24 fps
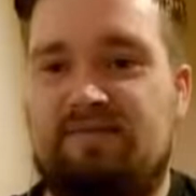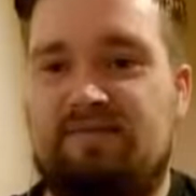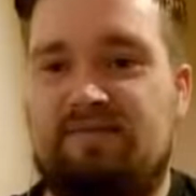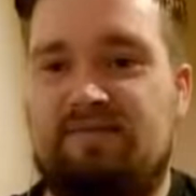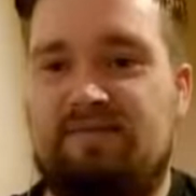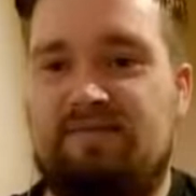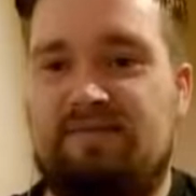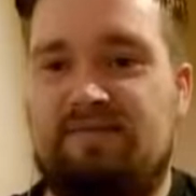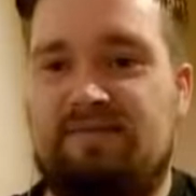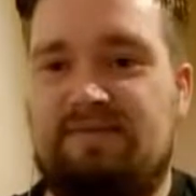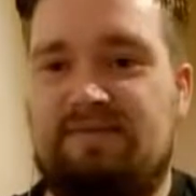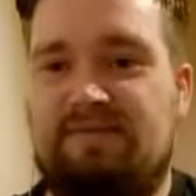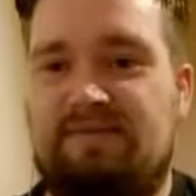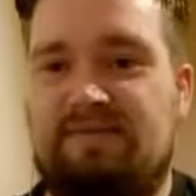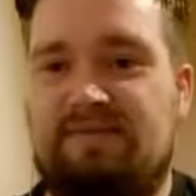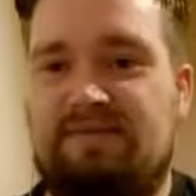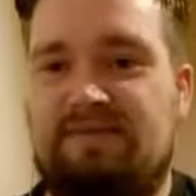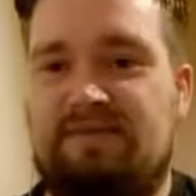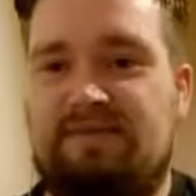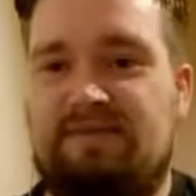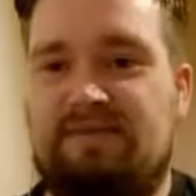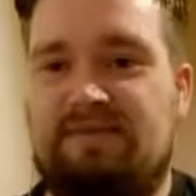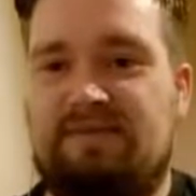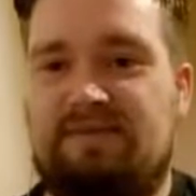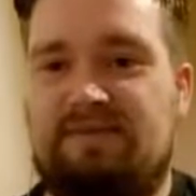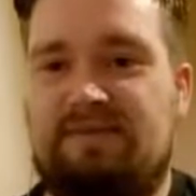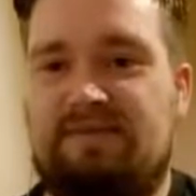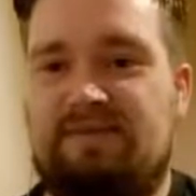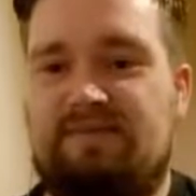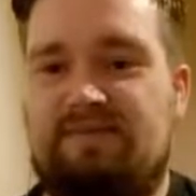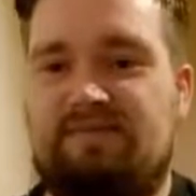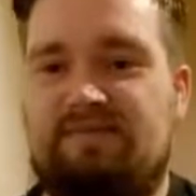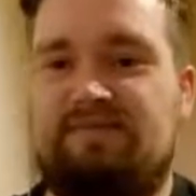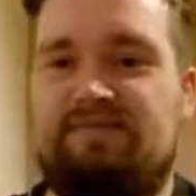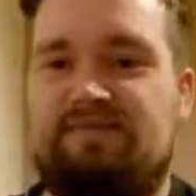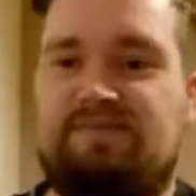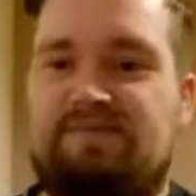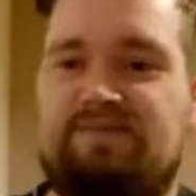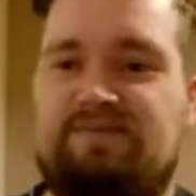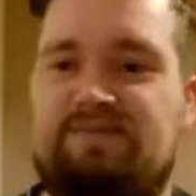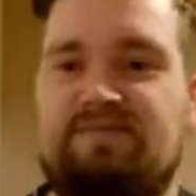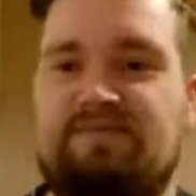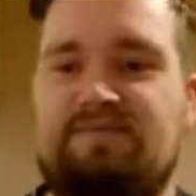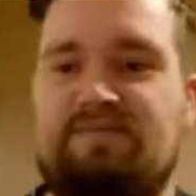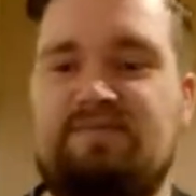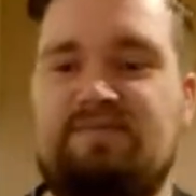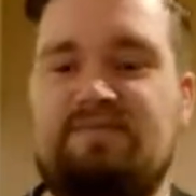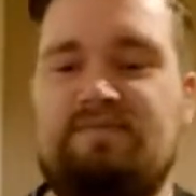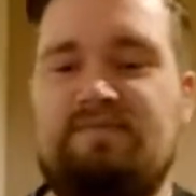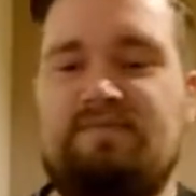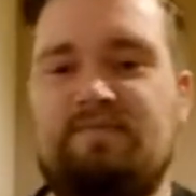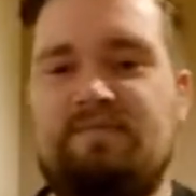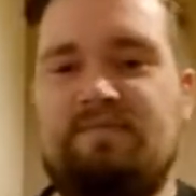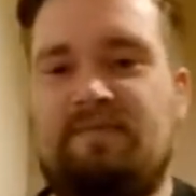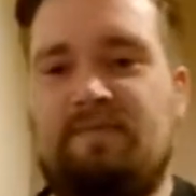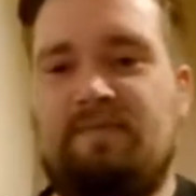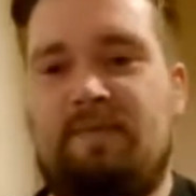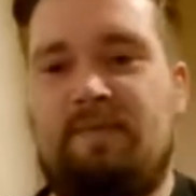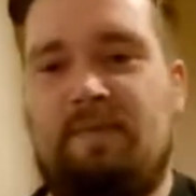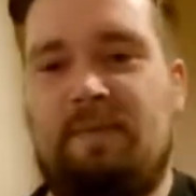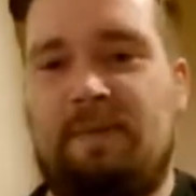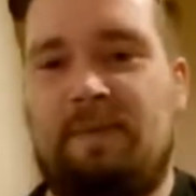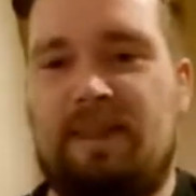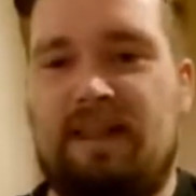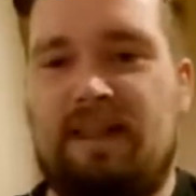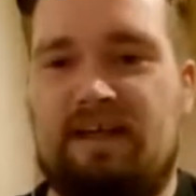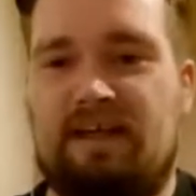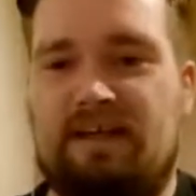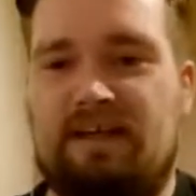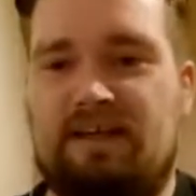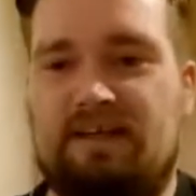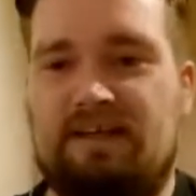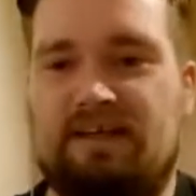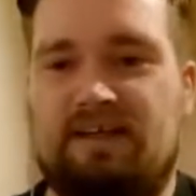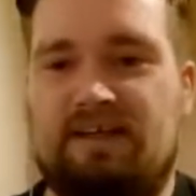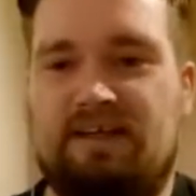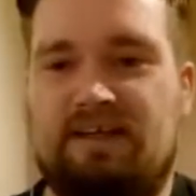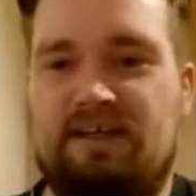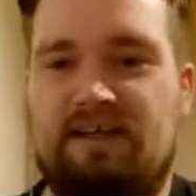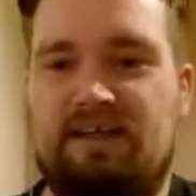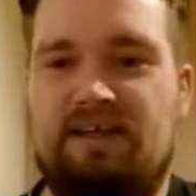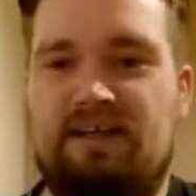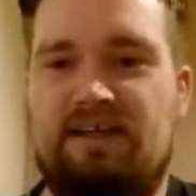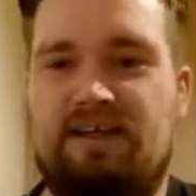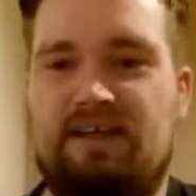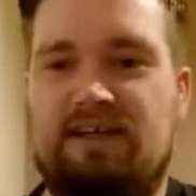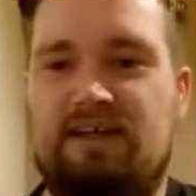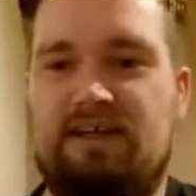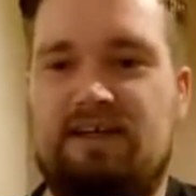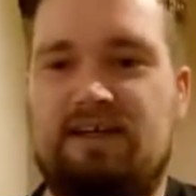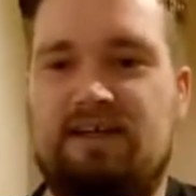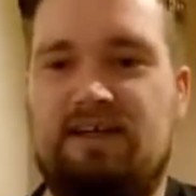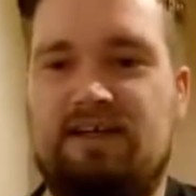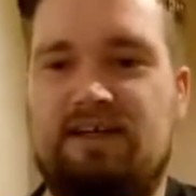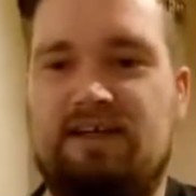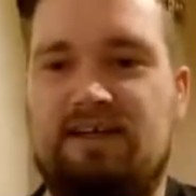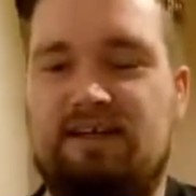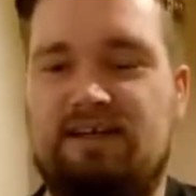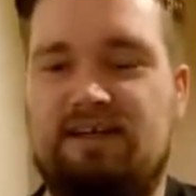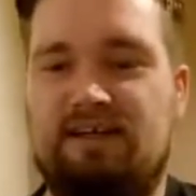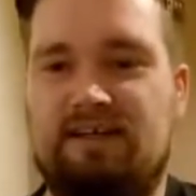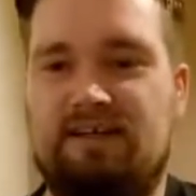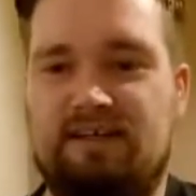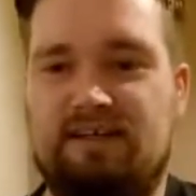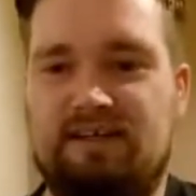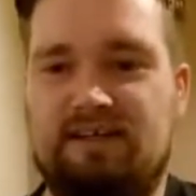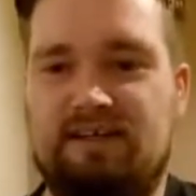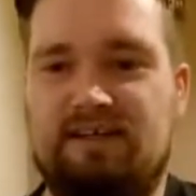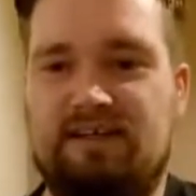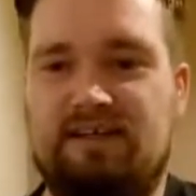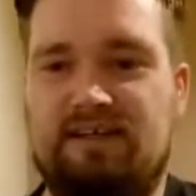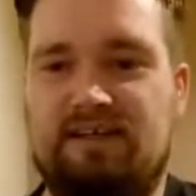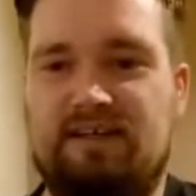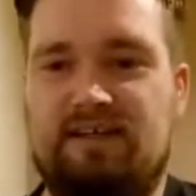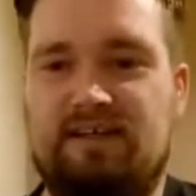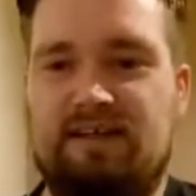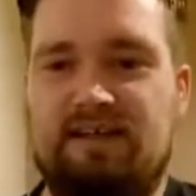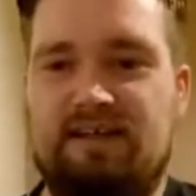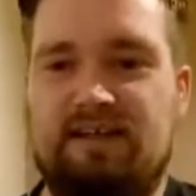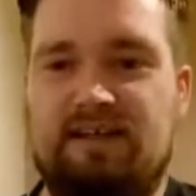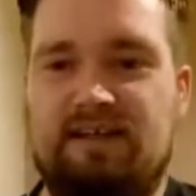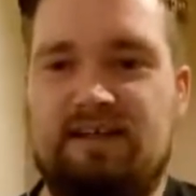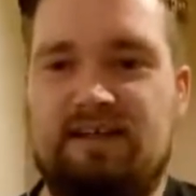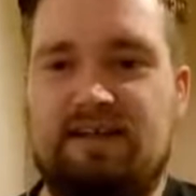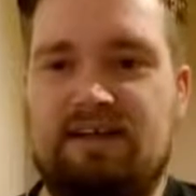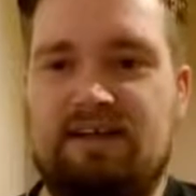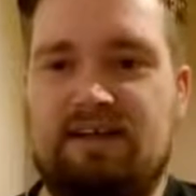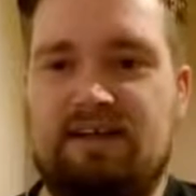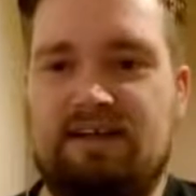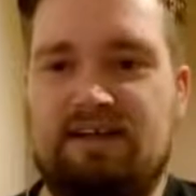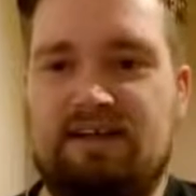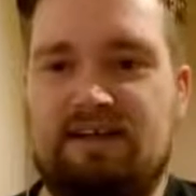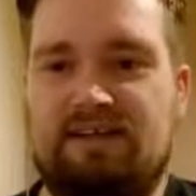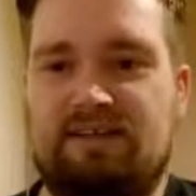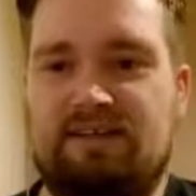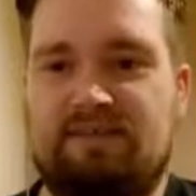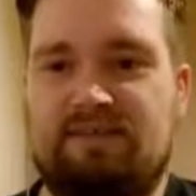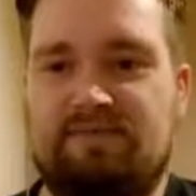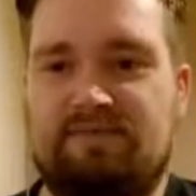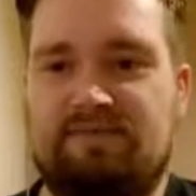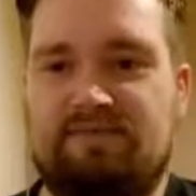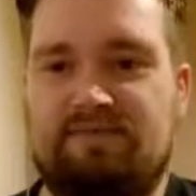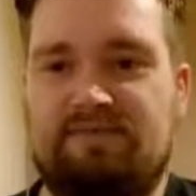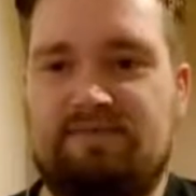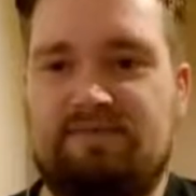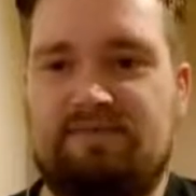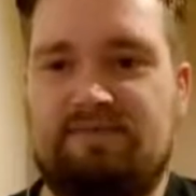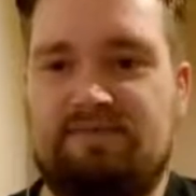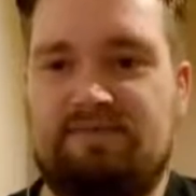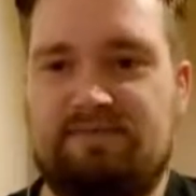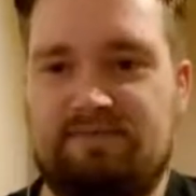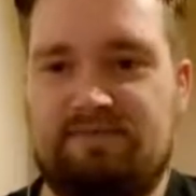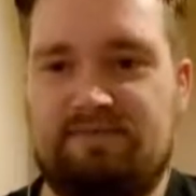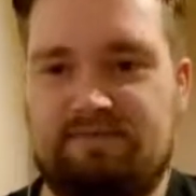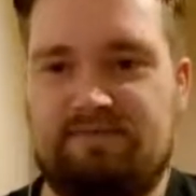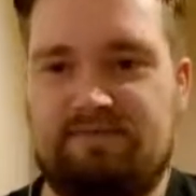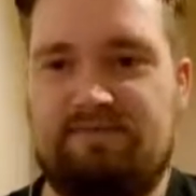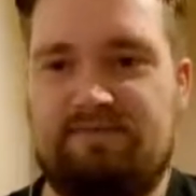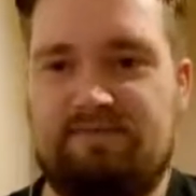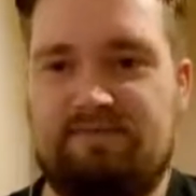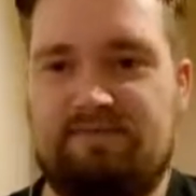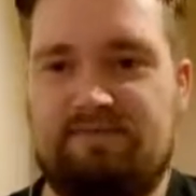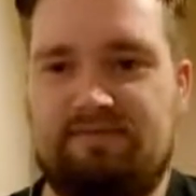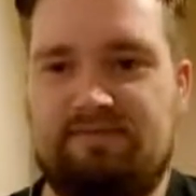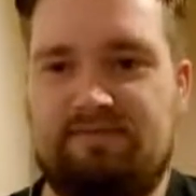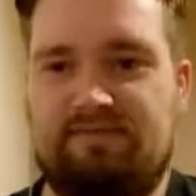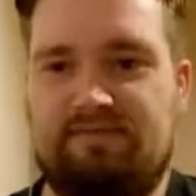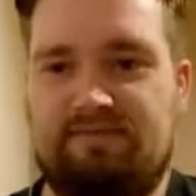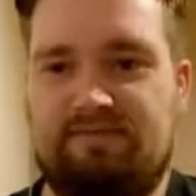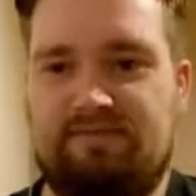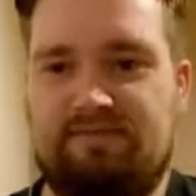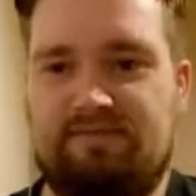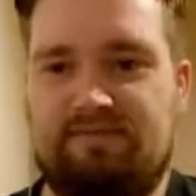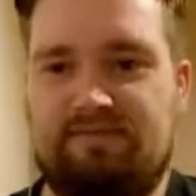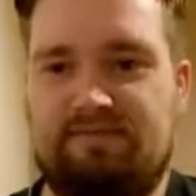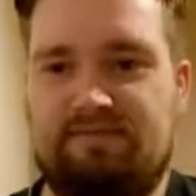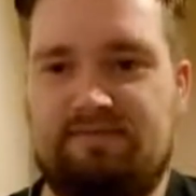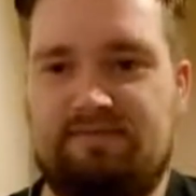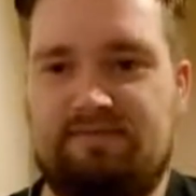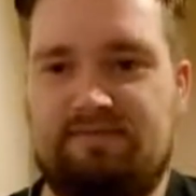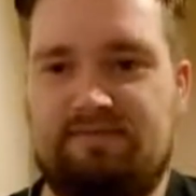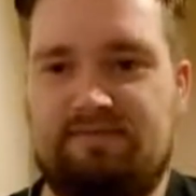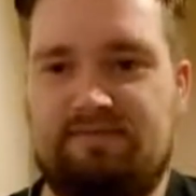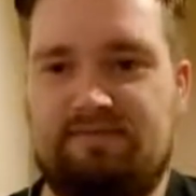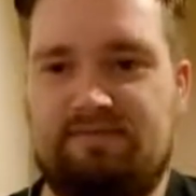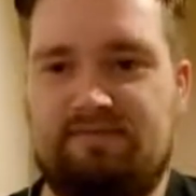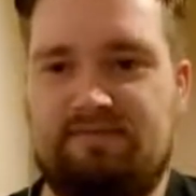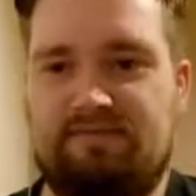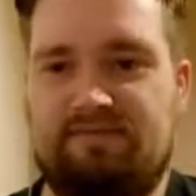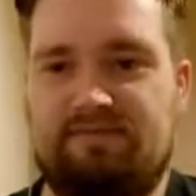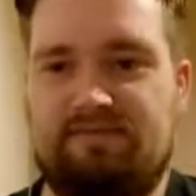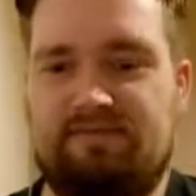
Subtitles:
(silent)